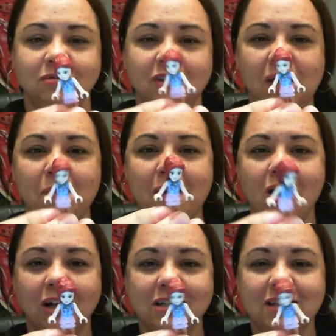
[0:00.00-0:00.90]
and my
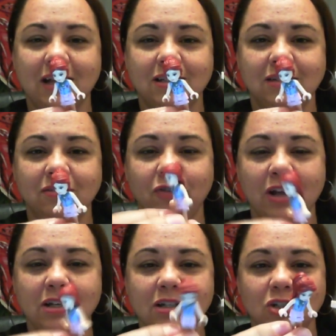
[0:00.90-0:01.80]
architect
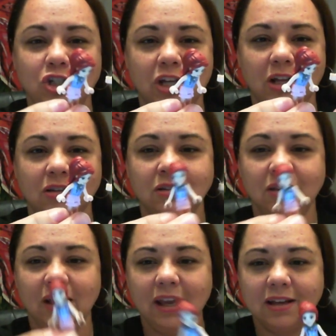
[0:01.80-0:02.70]
friend Jill,
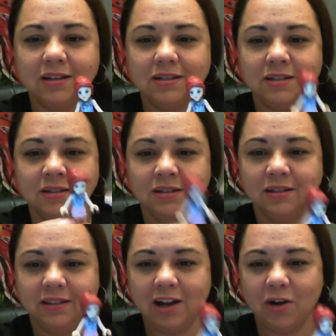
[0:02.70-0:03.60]
and
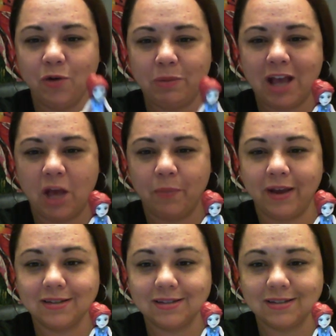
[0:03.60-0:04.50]
they are going to be helping
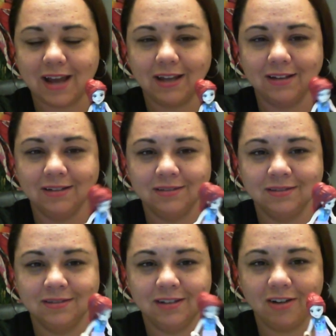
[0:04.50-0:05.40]
us today.
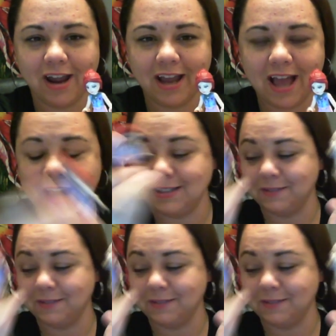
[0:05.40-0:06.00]
Alright guys,